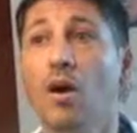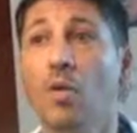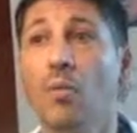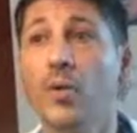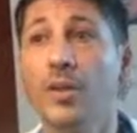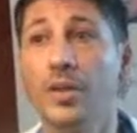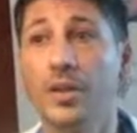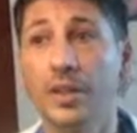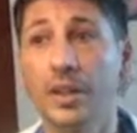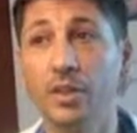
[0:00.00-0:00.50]

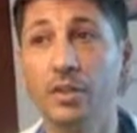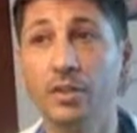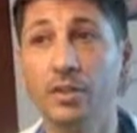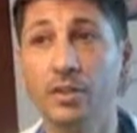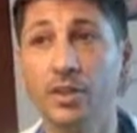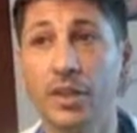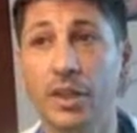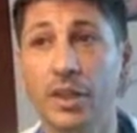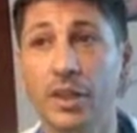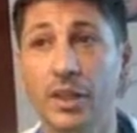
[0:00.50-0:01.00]
with needle
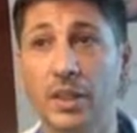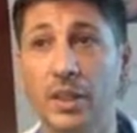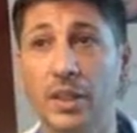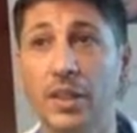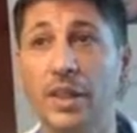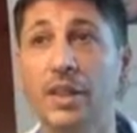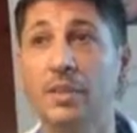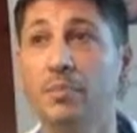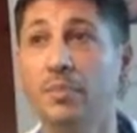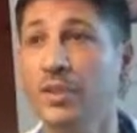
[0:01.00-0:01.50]
stick,
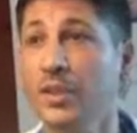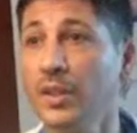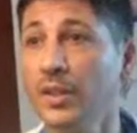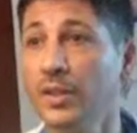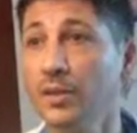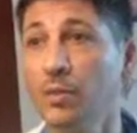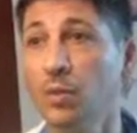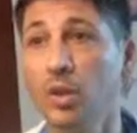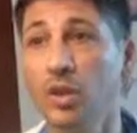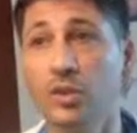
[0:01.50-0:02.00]

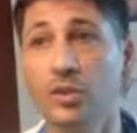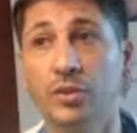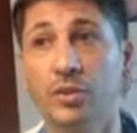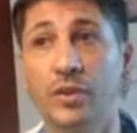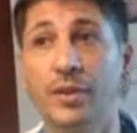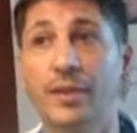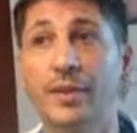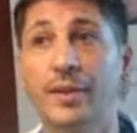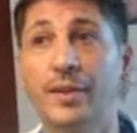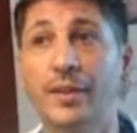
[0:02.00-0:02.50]
immediately wash
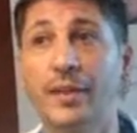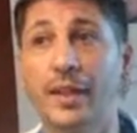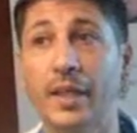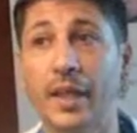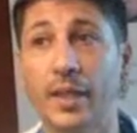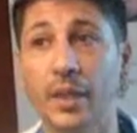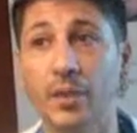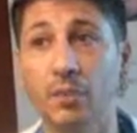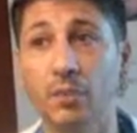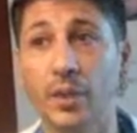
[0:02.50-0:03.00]
the
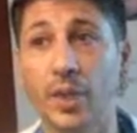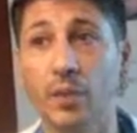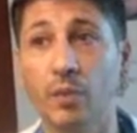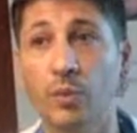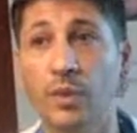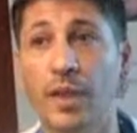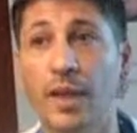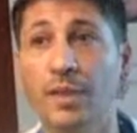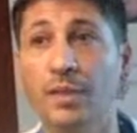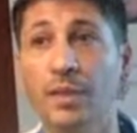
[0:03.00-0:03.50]
area
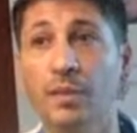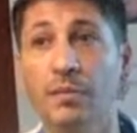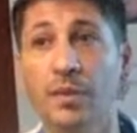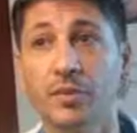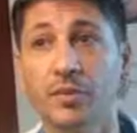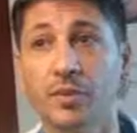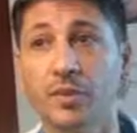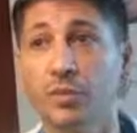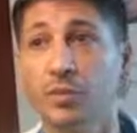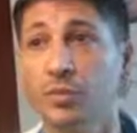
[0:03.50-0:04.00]
with
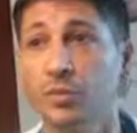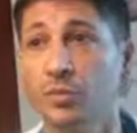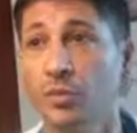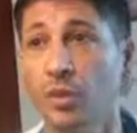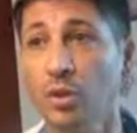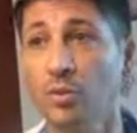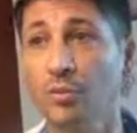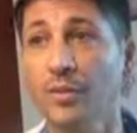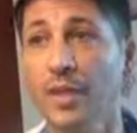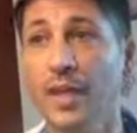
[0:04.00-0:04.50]
antibacterial
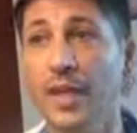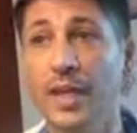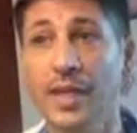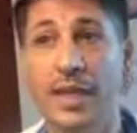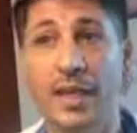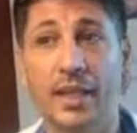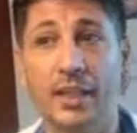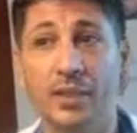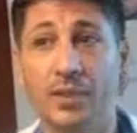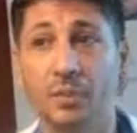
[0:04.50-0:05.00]
soap,
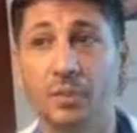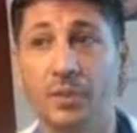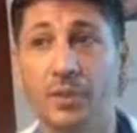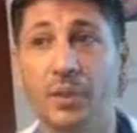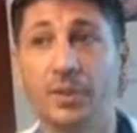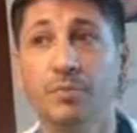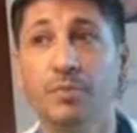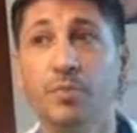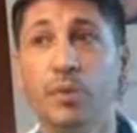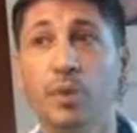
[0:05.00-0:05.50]

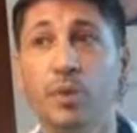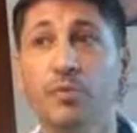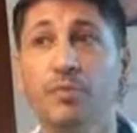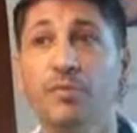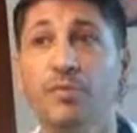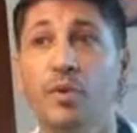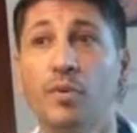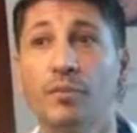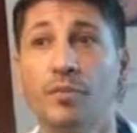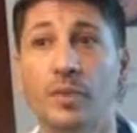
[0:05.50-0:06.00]
express blood
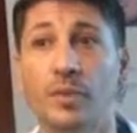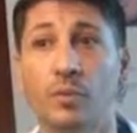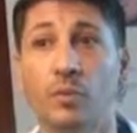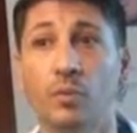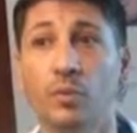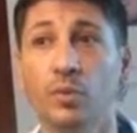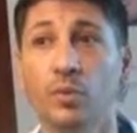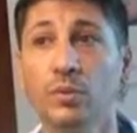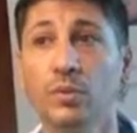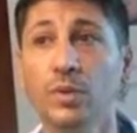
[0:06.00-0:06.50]
from the
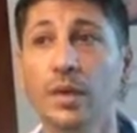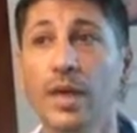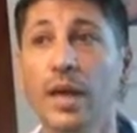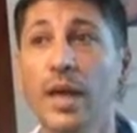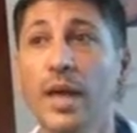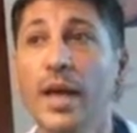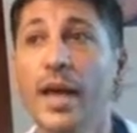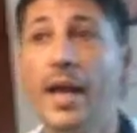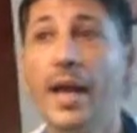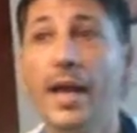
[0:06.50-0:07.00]
wound,
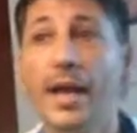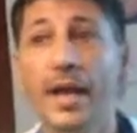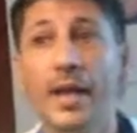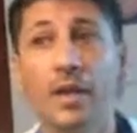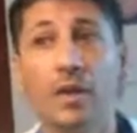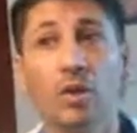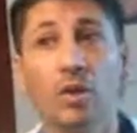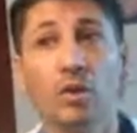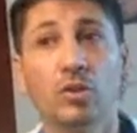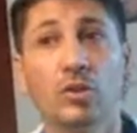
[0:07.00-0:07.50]

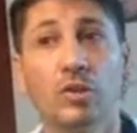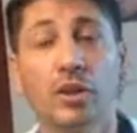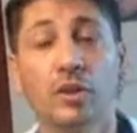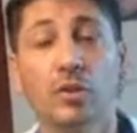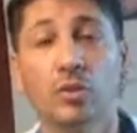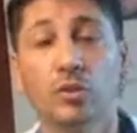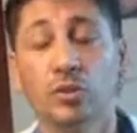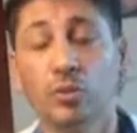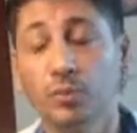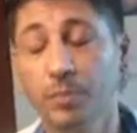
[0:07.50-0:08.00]
and contact
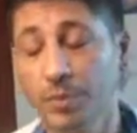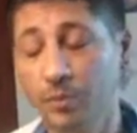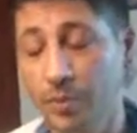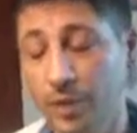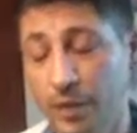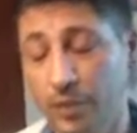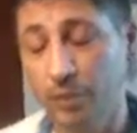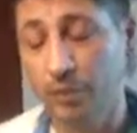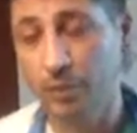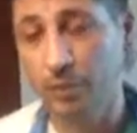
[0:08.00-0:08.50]
your supervisor.